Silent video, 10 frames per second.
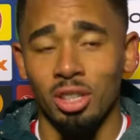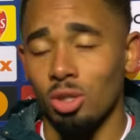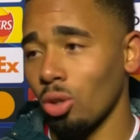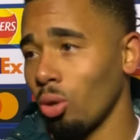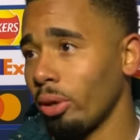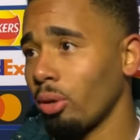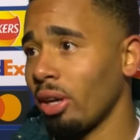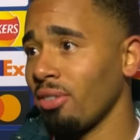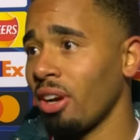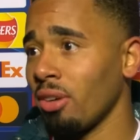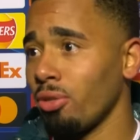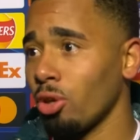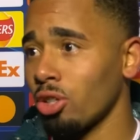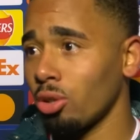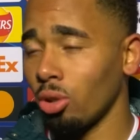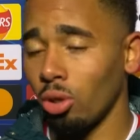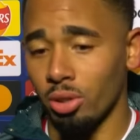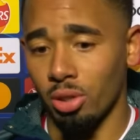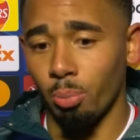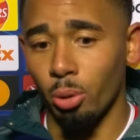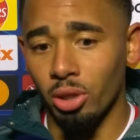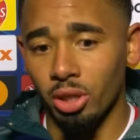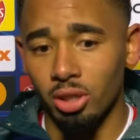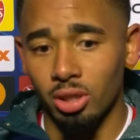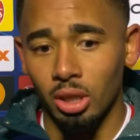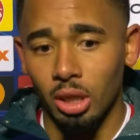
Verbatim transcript: So we qualify in force. You know, it's important.